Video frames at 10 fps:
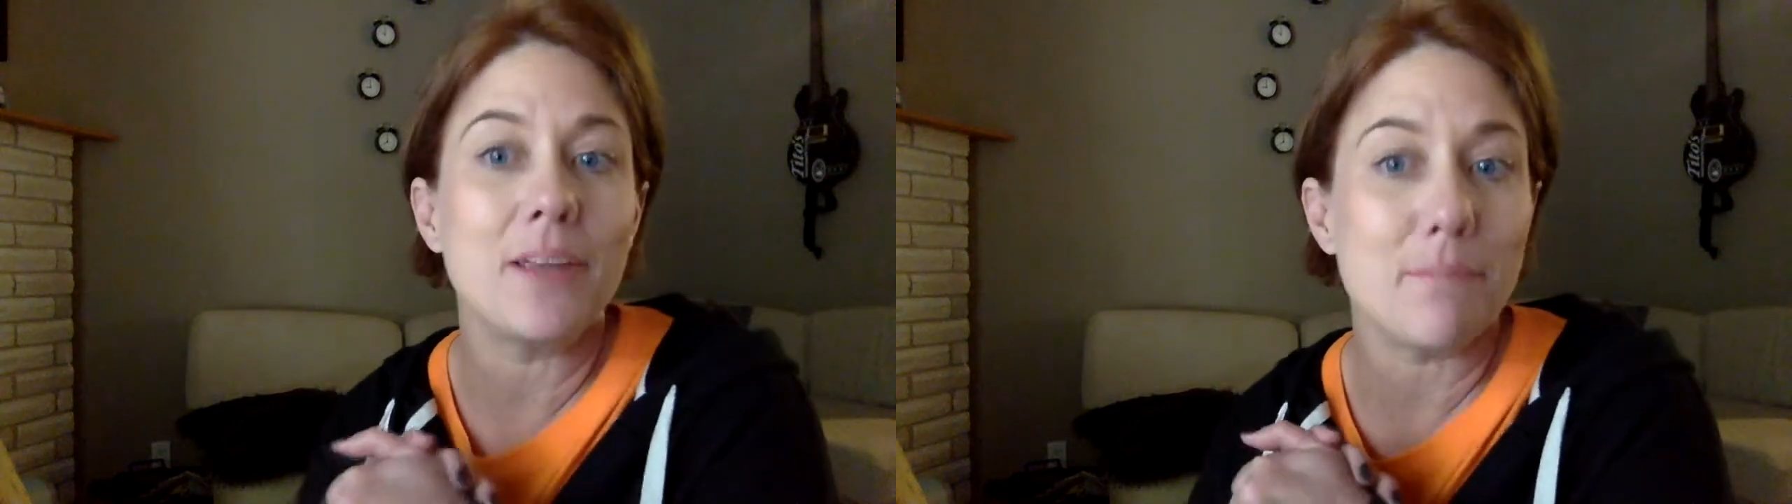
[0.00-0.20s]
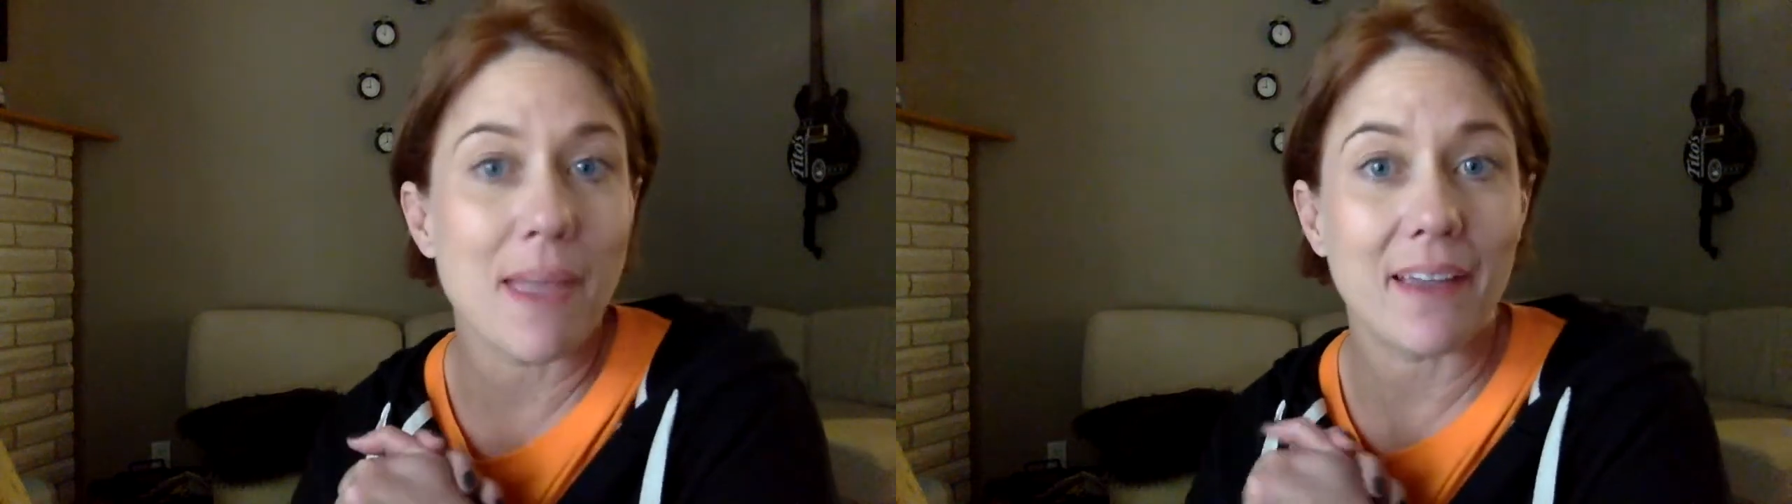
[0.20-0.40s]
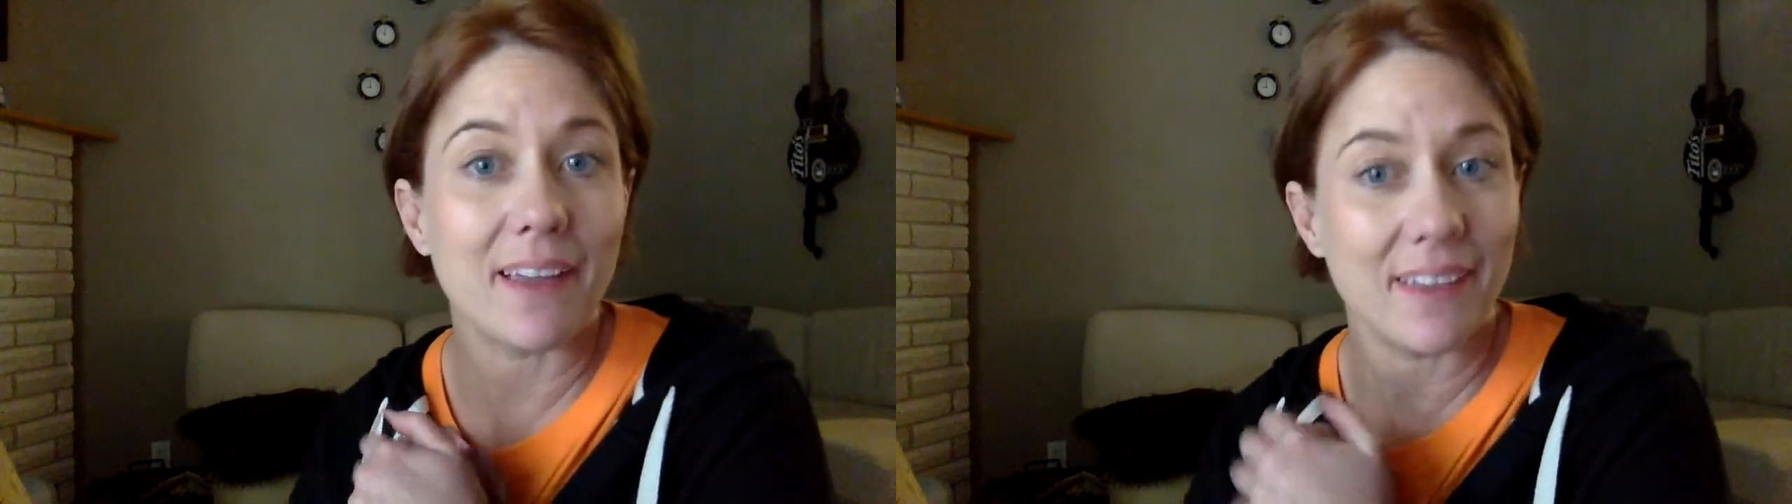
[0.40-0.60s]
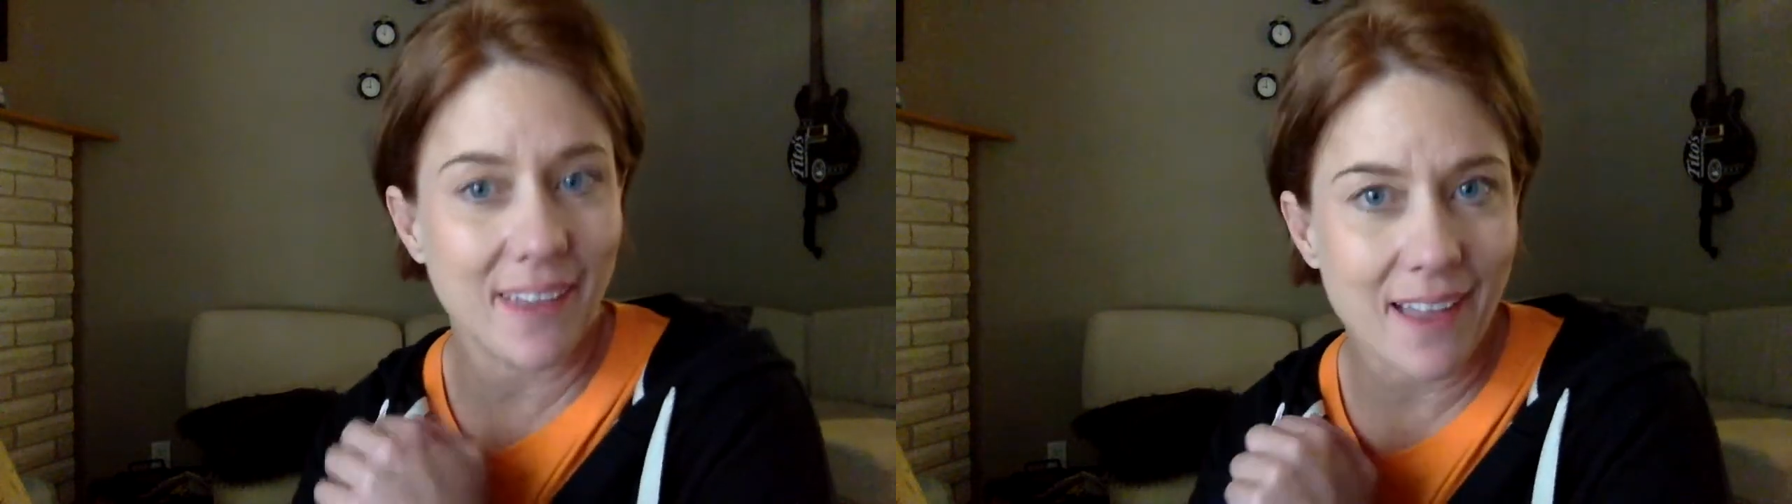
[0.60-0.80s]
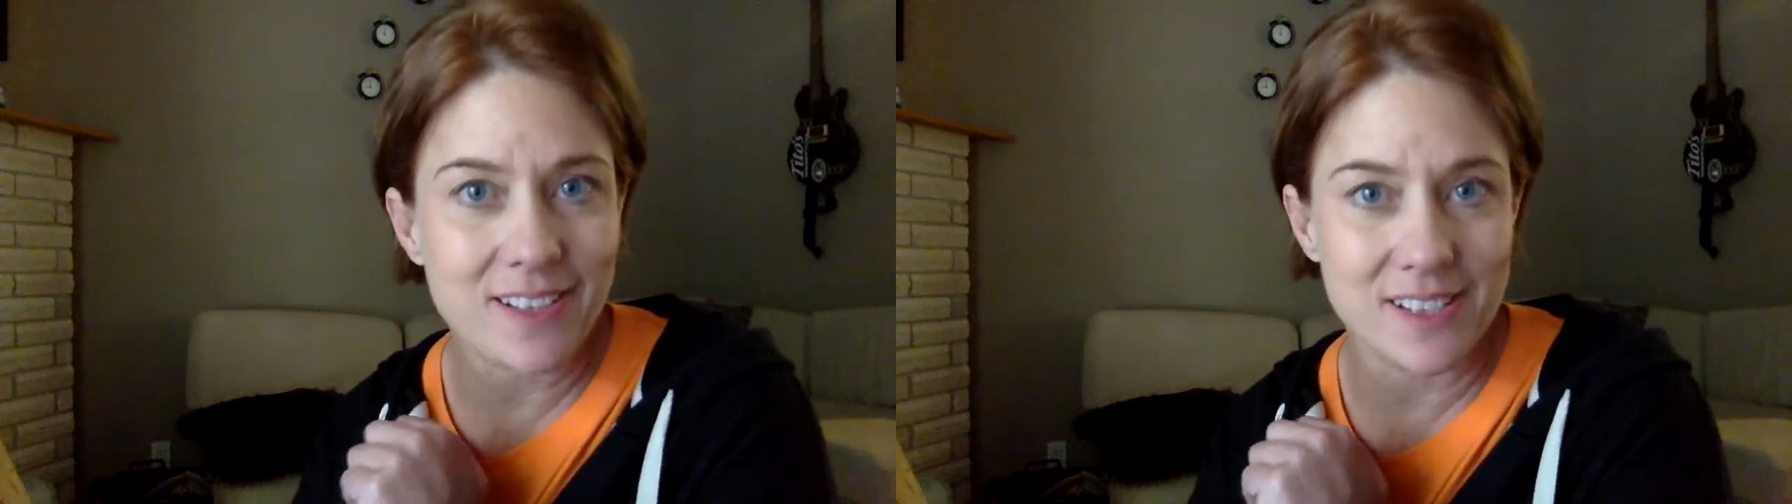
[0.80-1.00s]
make
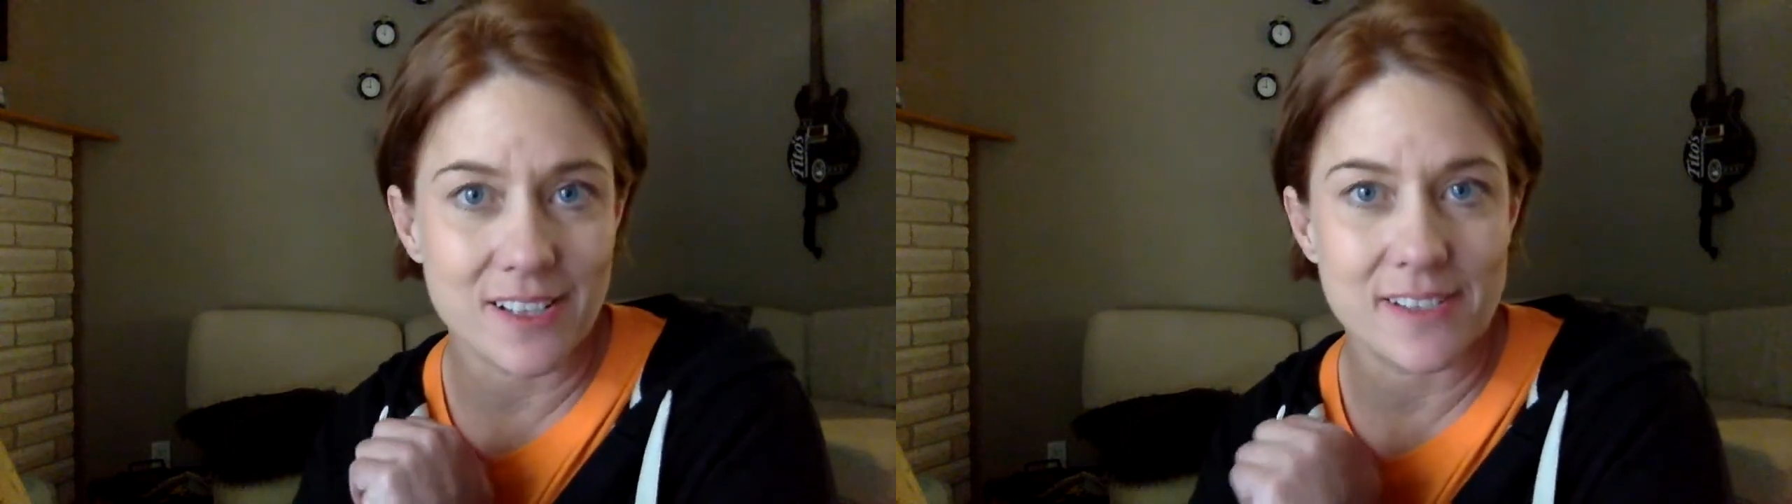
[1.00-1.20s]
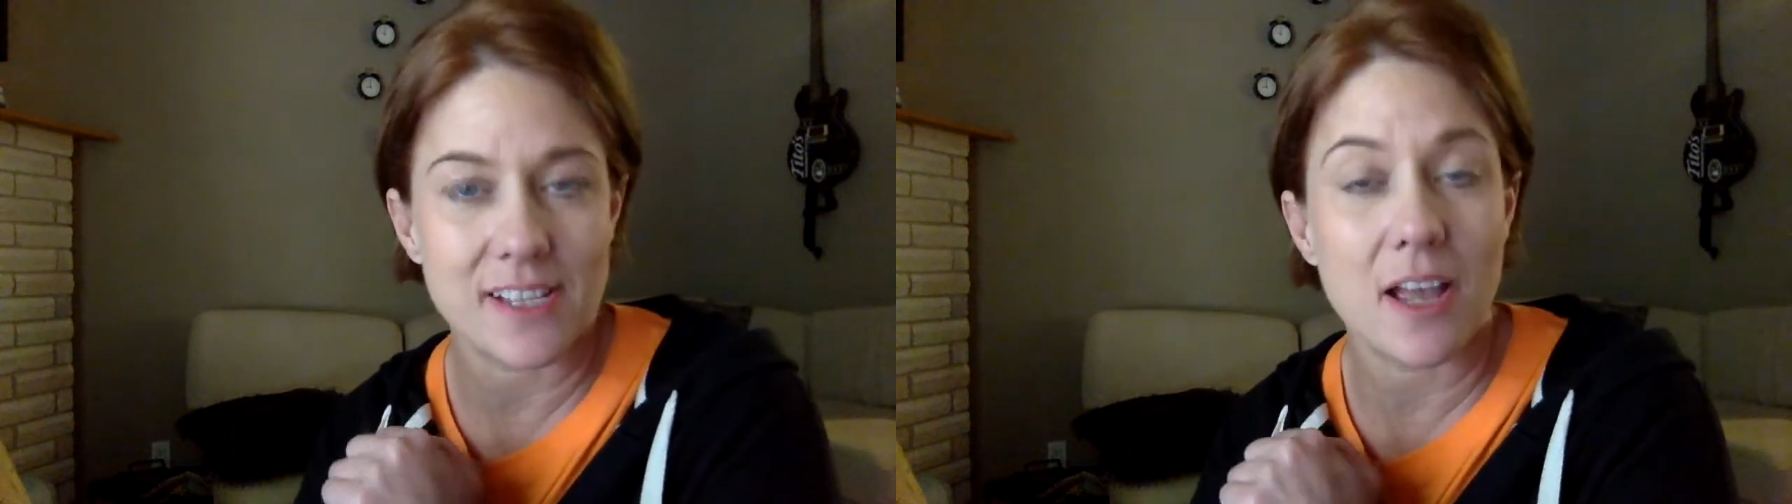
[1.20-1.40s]
guesses